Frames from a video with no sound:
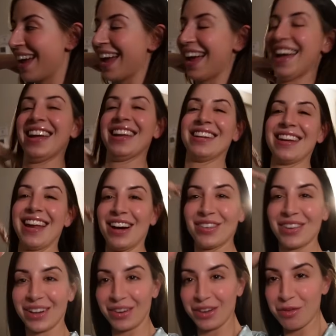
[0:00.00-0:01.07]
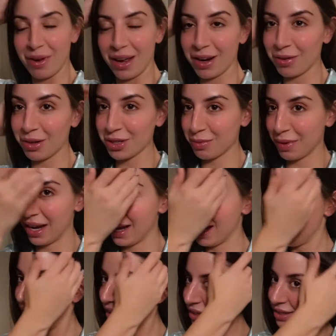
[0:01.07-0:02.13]
And now we're going to bed. I washed my
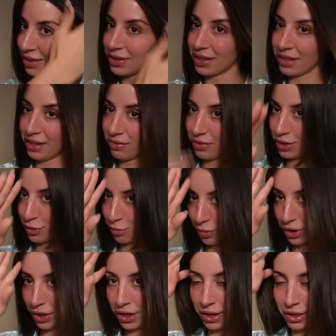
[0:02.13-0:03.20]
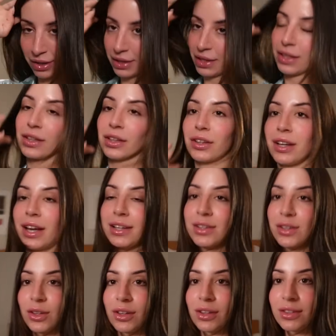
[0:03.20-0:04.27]
hair so it's clean for tomorrow. Good night,
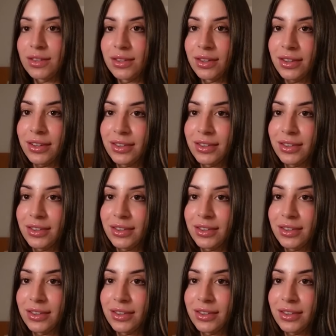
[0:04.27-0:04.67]
Suze.